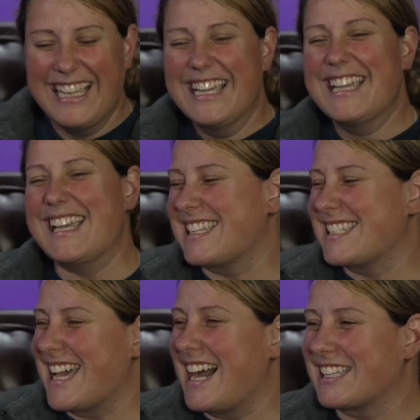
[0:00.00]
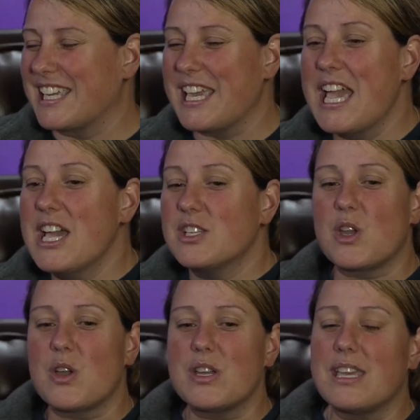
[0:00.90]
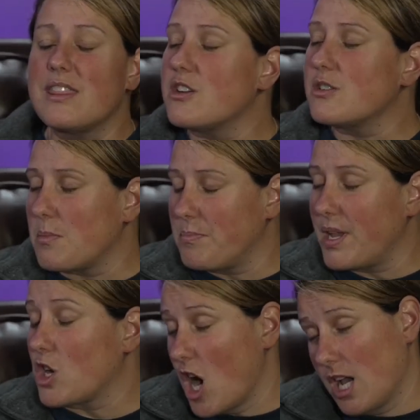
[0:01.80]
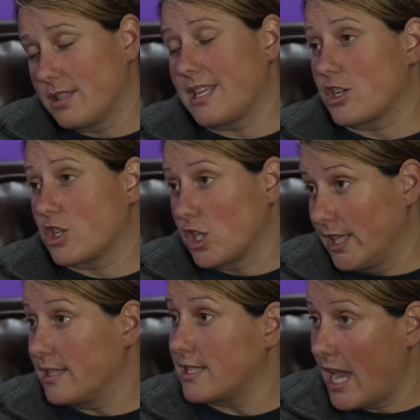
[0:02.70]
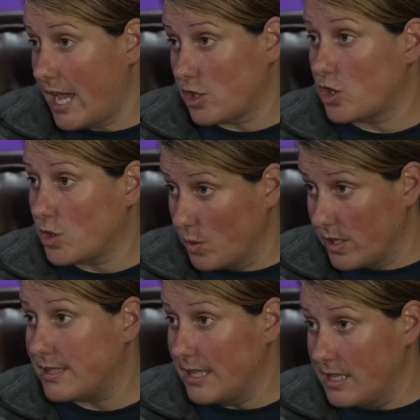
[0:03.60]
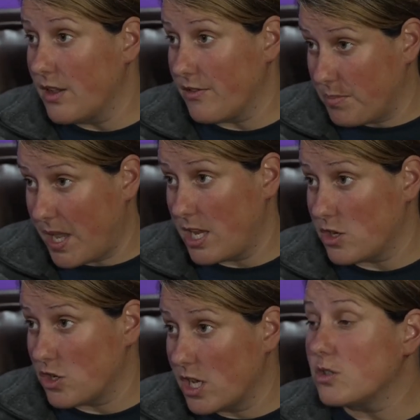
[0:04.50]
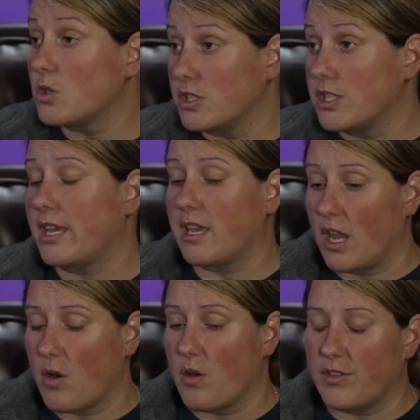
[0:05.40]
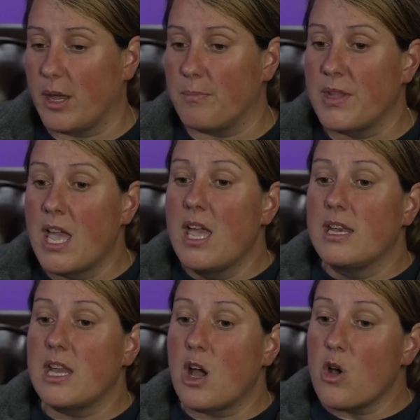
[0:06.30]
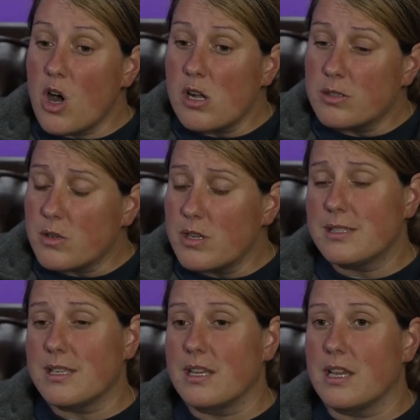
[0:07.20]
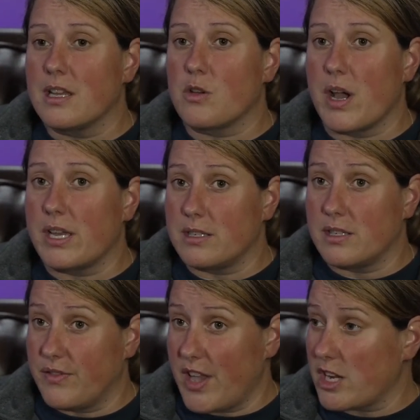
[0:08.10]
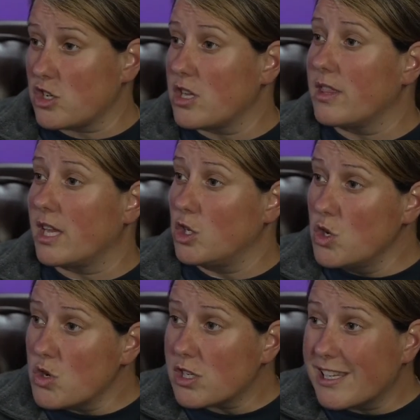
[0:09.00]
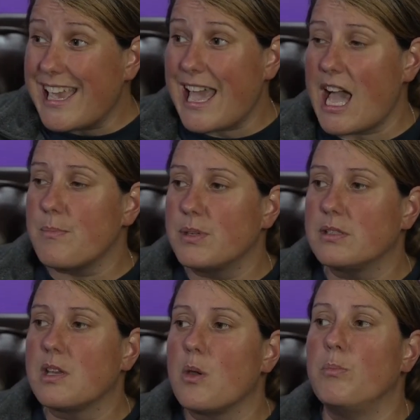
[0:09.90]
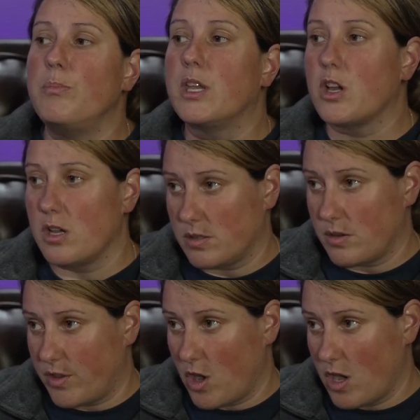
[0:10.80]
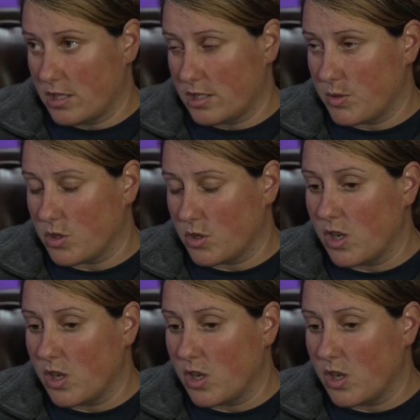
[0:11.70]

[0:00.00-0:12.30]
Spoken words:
Exactly. So there's a big cost actually attached to a C-dif patient to take care of them. Now also it's an acquired infection that usually happens because of the hospital.